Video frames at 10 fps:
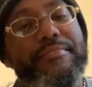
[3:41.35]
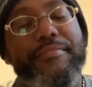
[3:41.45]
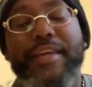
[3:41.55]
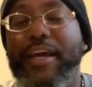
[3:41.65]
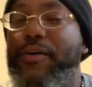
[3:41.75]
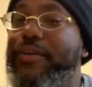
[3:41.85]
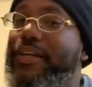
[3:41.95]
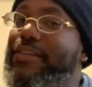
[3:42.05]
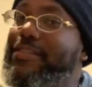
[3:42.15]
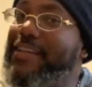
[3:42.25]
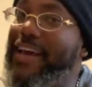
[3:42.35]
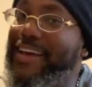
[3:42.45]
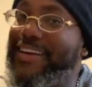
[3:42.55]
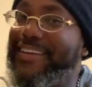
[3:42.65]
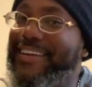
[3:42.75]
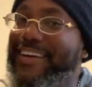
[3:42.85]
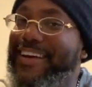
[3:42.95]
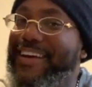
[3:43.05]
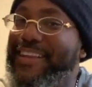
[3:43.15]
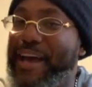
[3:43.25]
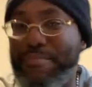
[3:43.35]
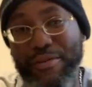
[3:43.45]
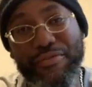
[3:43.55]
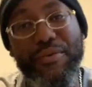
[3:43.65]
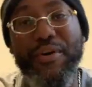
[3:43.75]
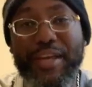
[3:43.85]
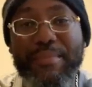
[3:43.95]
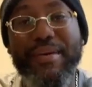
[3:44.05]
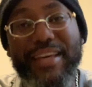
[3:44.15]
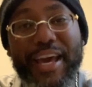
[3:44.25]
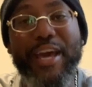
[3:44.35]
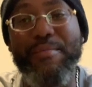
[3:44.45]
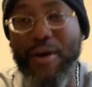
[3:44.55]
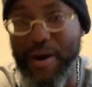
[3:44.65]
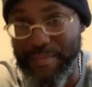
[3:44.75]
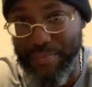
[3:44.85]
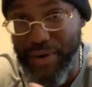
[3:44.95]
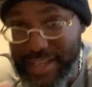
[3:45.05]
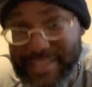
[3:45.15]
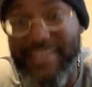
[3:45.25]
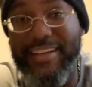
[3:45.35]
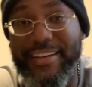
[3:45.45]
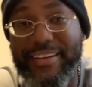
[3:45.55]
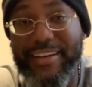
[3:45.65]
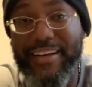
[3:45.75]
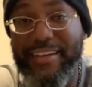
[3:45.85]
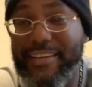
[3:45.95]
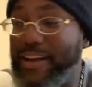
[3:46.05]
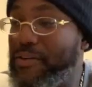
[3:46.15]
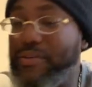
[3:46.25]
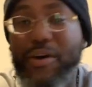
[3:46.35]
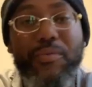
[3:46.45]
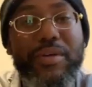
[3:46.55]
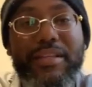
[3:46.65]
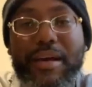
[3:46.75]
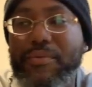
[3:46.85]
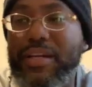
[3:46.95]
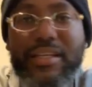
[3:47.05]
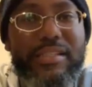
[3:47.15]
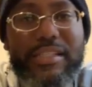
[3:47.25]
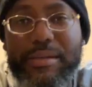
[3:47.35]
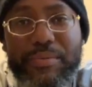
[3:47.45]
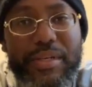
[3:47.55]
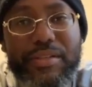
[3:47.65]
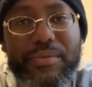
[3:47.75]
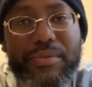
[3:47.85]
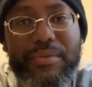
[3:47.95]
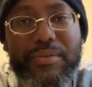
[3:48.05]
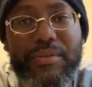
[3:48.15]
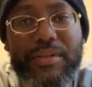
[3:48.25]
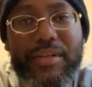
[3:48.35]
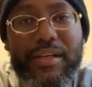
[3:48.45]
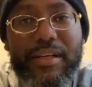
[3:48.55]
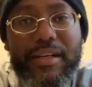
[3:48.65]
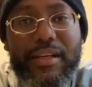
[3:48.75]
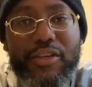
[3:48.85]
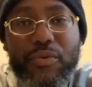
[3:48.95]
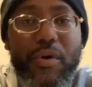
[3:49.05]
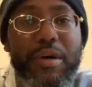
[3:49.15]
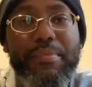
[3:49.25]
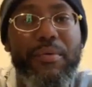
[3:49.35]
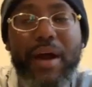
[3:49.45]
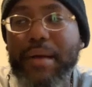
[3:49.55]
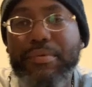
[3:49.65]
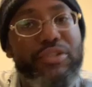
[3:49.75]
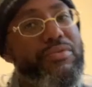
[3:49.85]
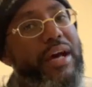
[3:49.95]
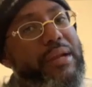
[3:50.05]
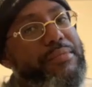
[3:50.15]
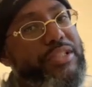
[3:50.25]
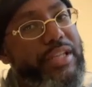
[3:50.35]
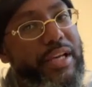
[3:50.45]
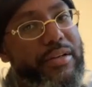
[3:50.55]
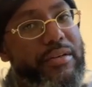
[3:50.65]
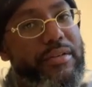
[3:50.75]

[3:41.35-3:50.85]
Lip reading: they don't understand that before he became our president, they don't know what that relationship went through. You want a Barack, but you're not a Michelle.